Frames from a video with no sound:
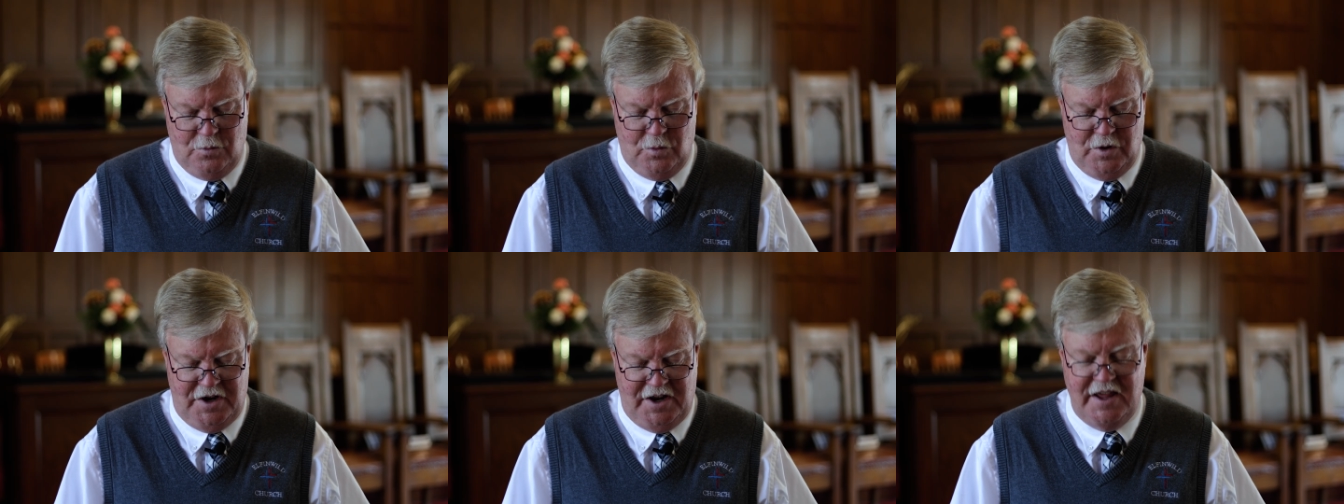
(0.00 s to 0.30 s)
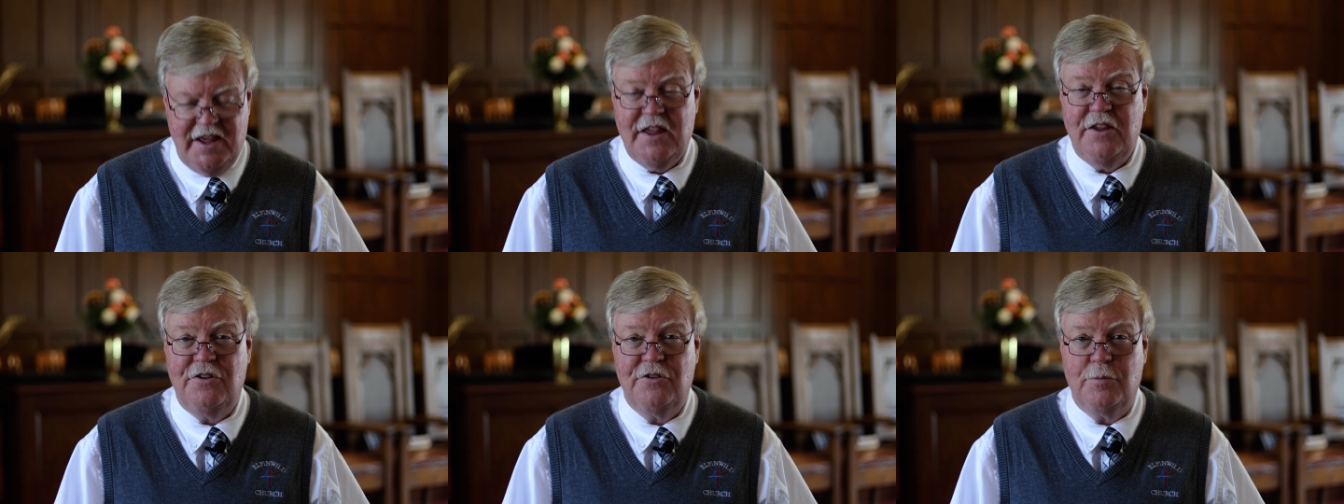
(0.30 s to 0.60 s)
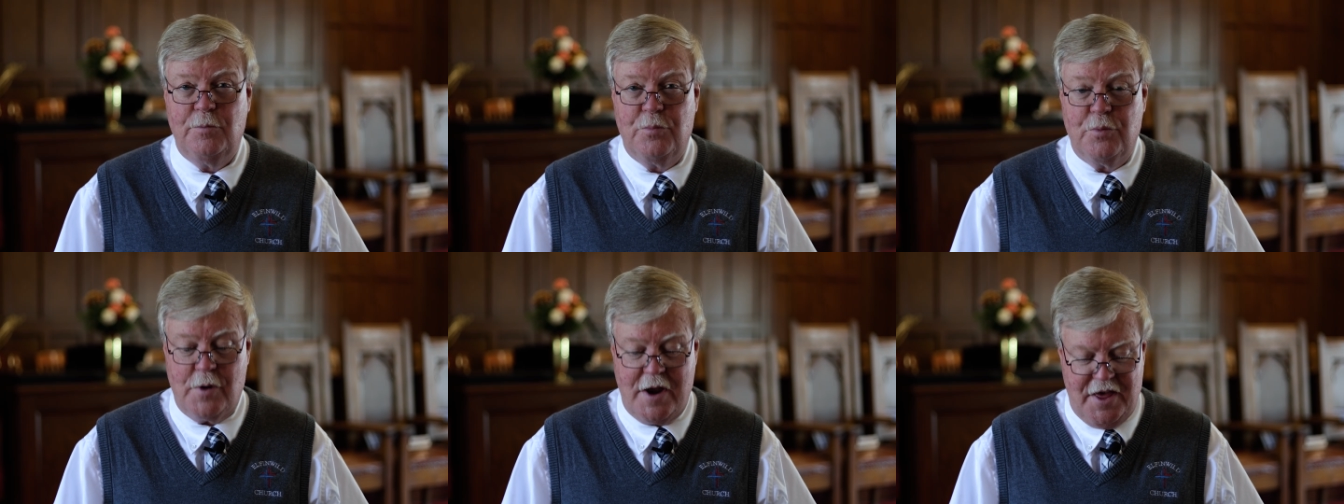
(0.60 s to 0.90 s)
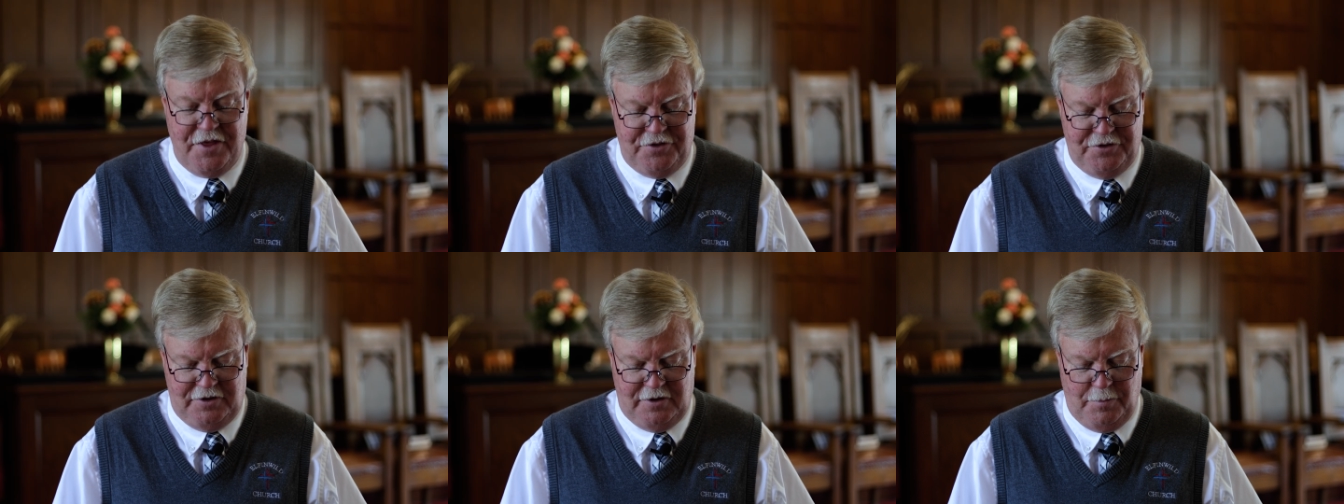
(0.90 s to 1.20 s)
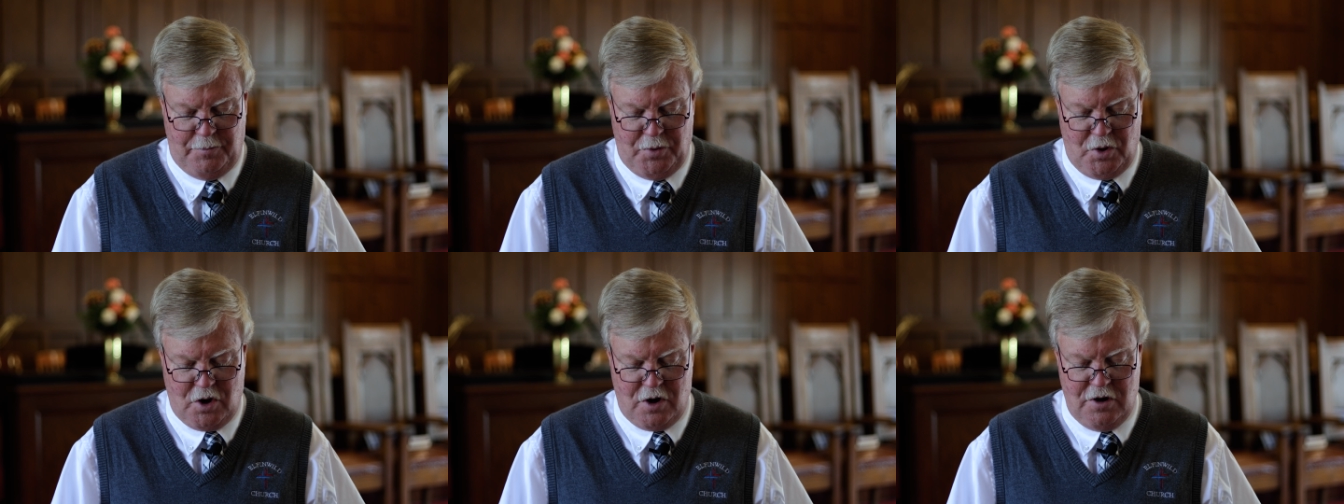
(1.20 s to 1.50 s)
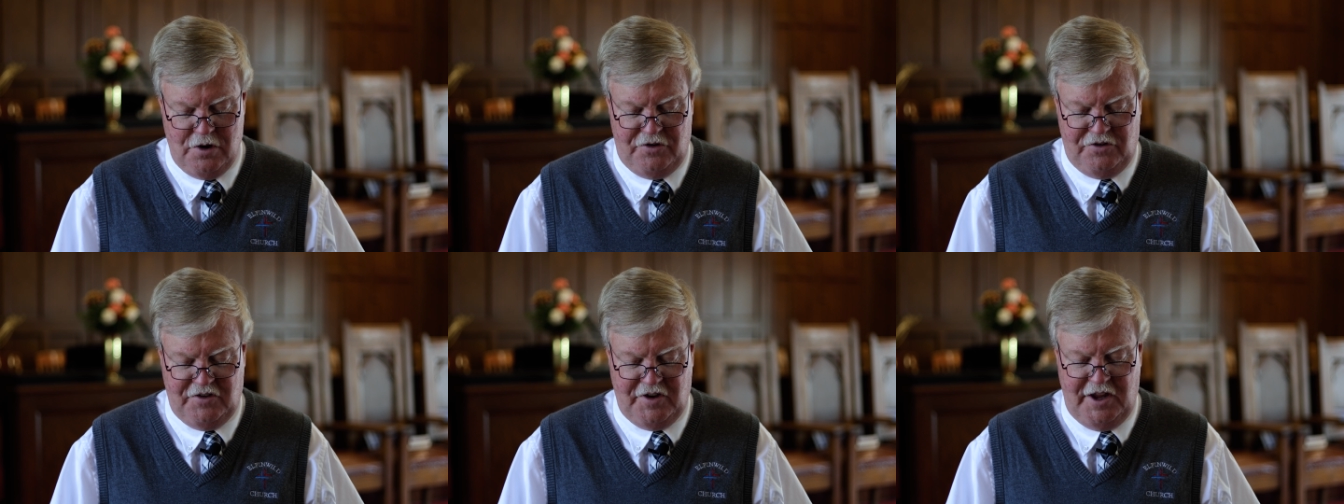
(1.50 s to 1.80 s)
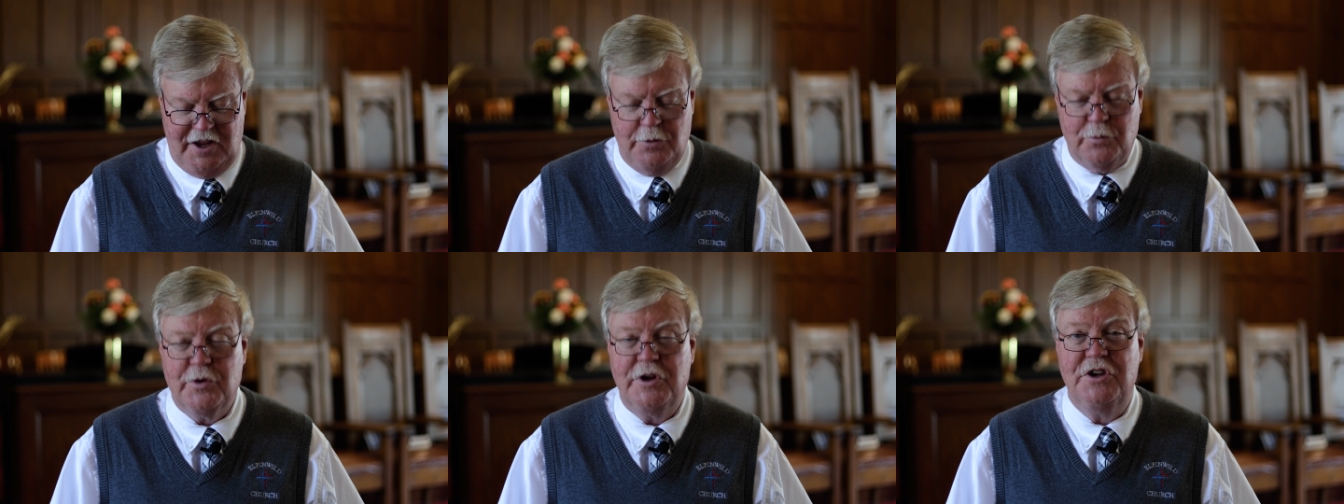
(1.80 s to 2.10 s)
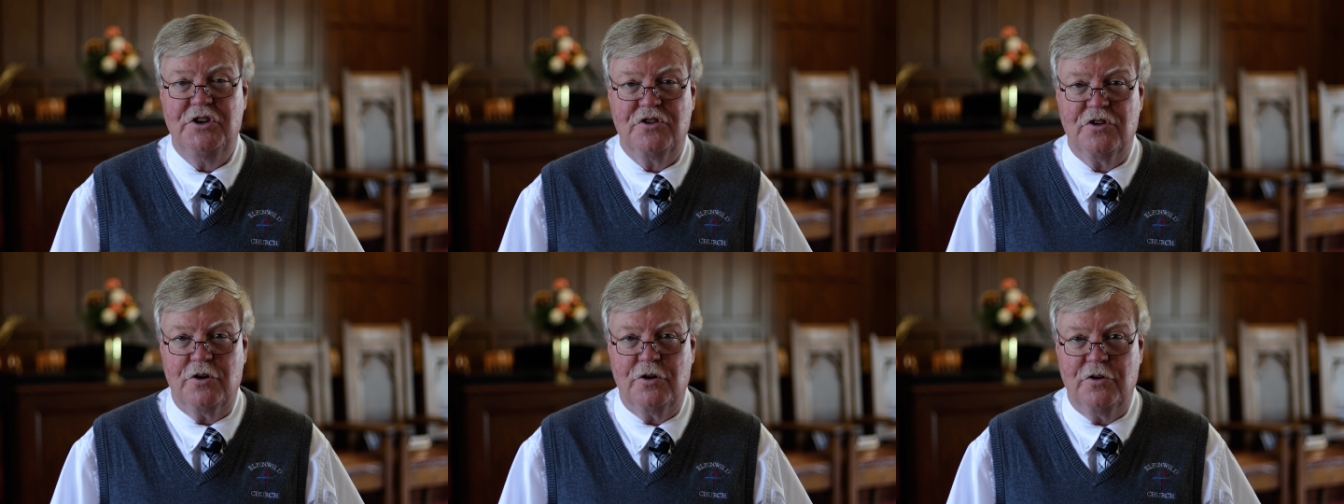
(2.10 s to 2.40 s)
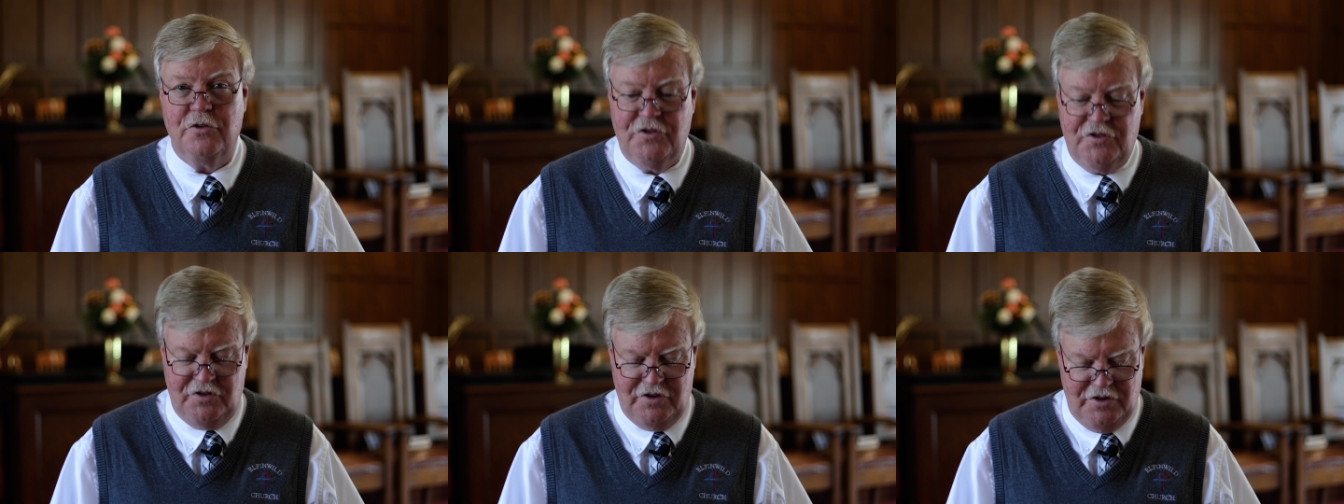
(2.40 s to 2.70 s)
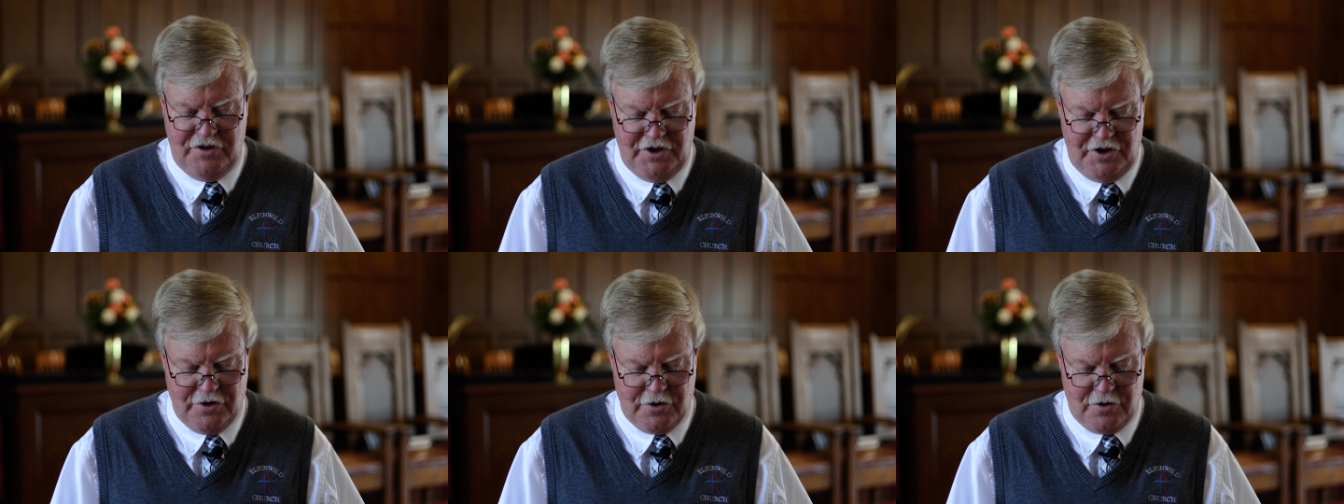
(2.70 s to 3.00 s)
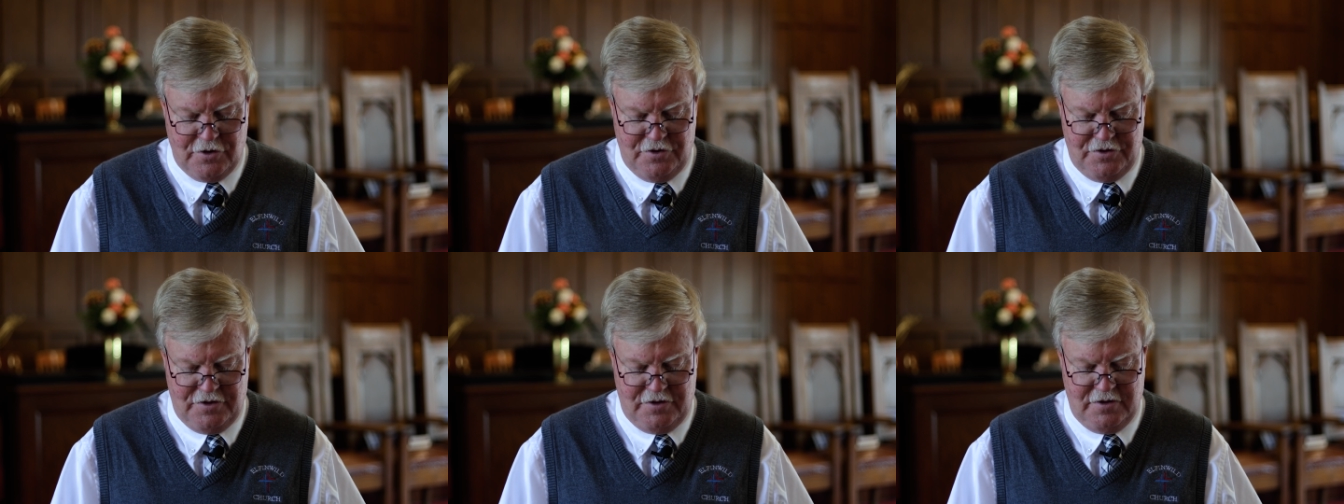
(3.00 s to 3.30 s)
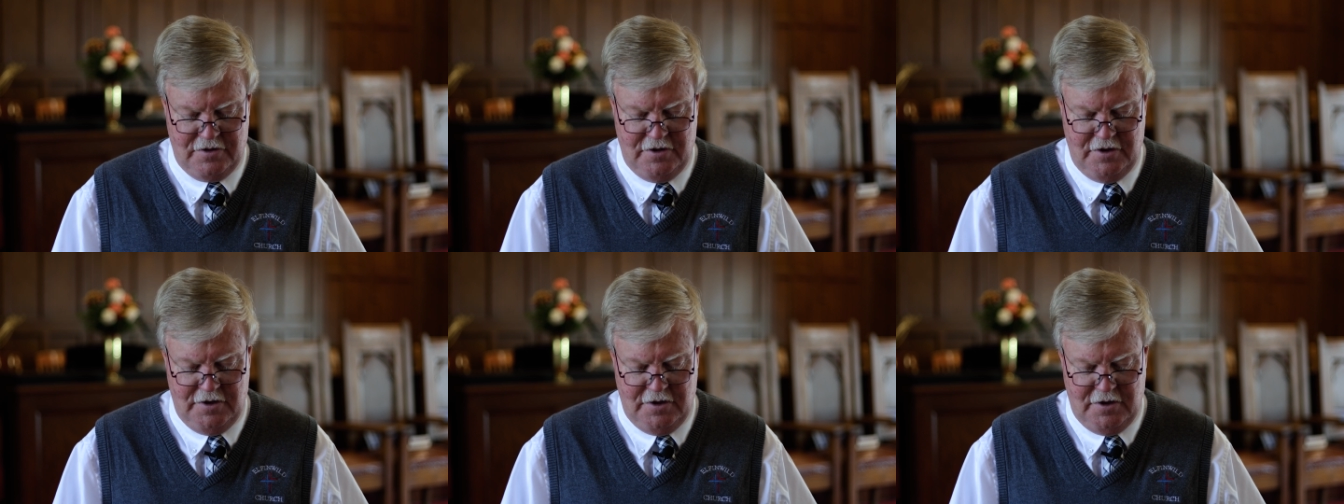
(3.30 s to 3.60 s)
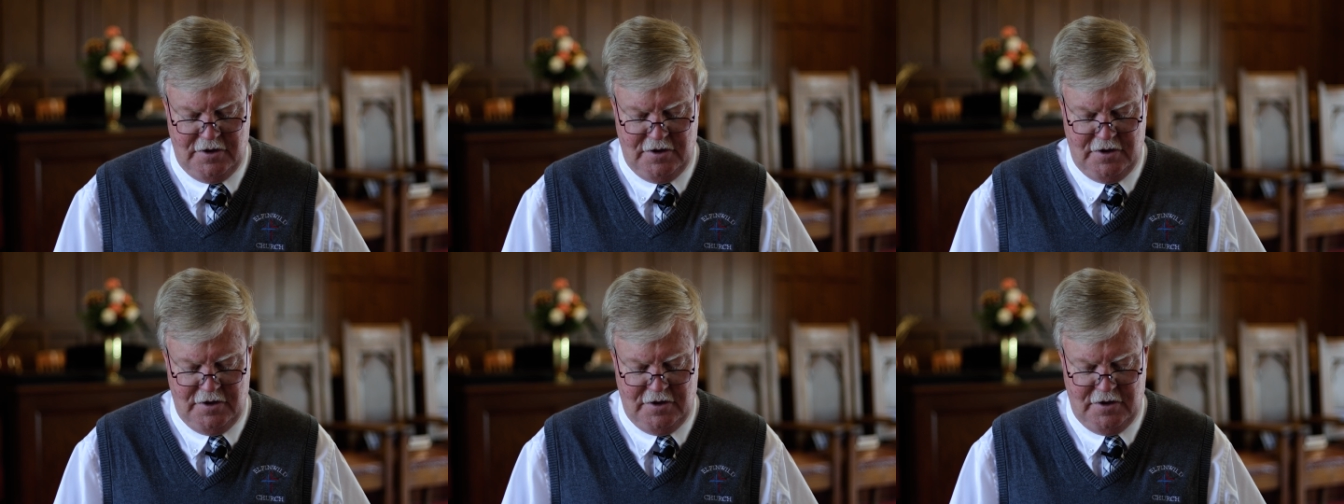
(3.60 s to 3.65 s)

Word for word: When his breath departs, he returns to the earth.